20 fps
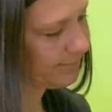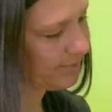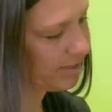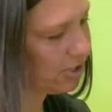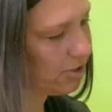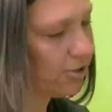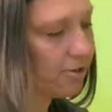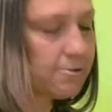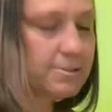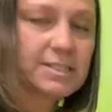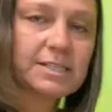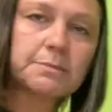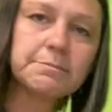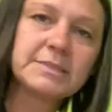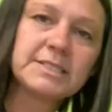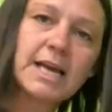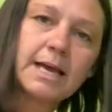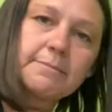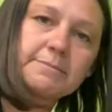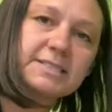You know,
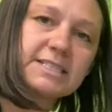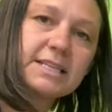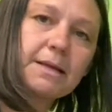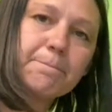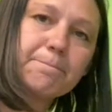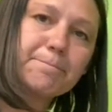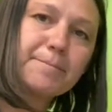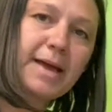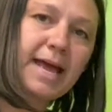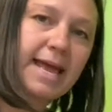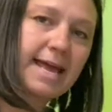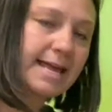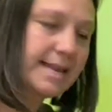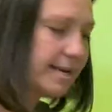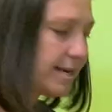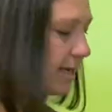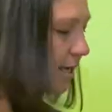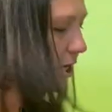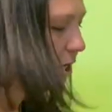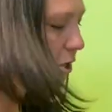sometimes the
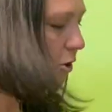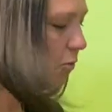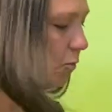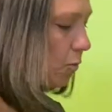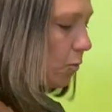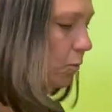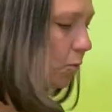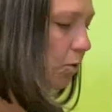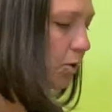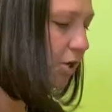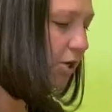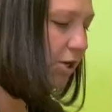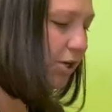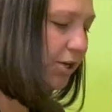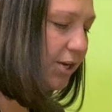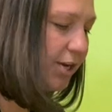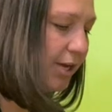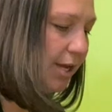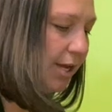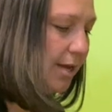men
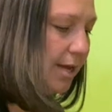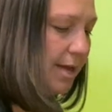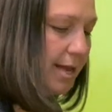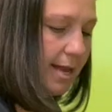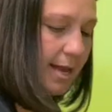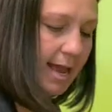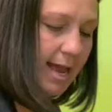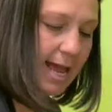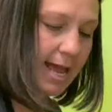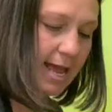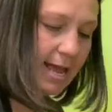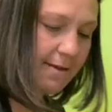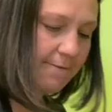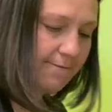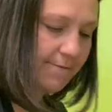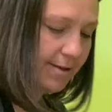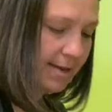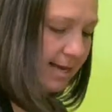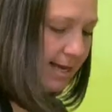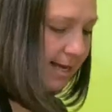would
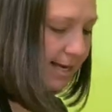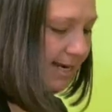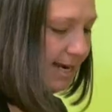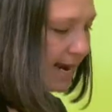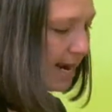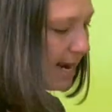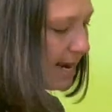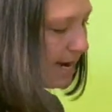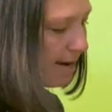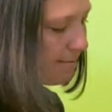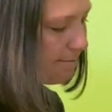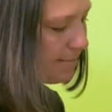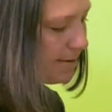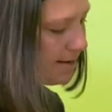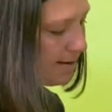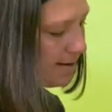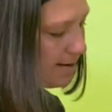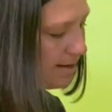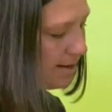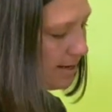have a name,
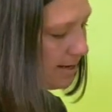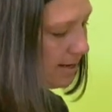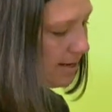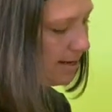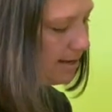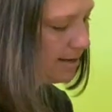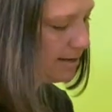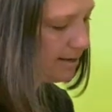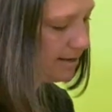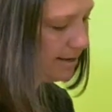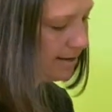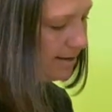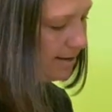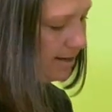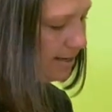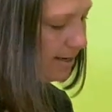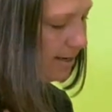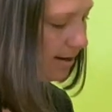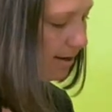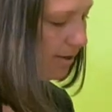
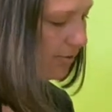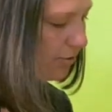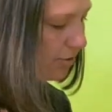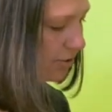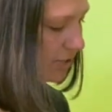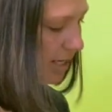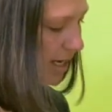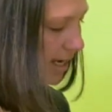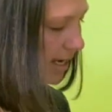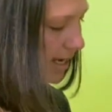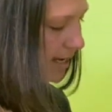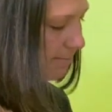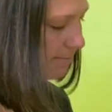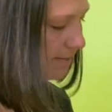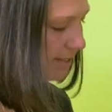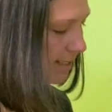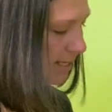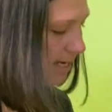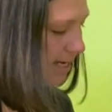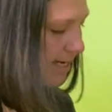and other
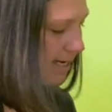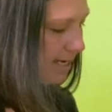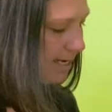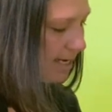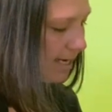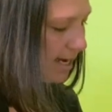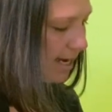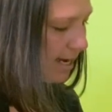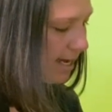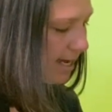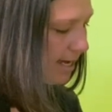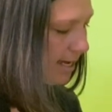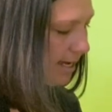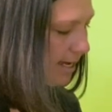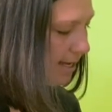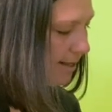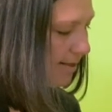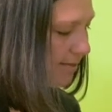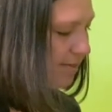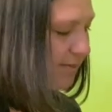times
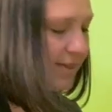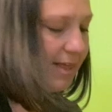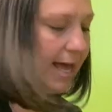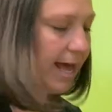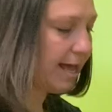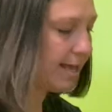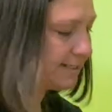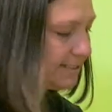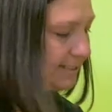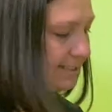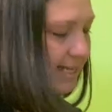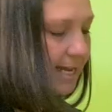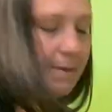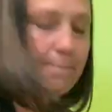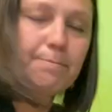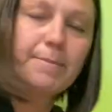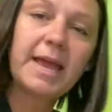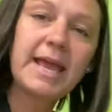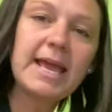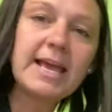that
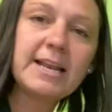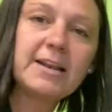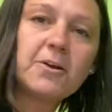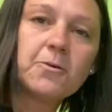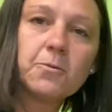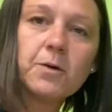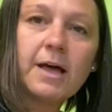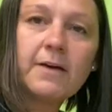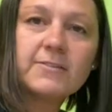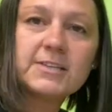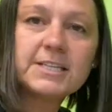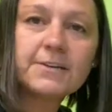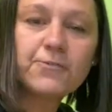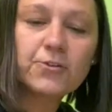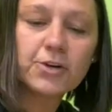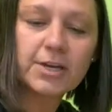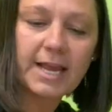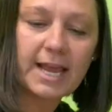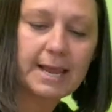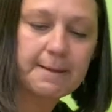same man will have a
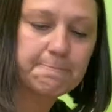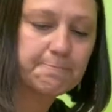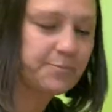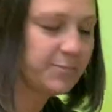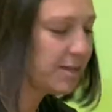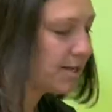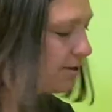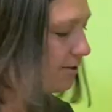different name.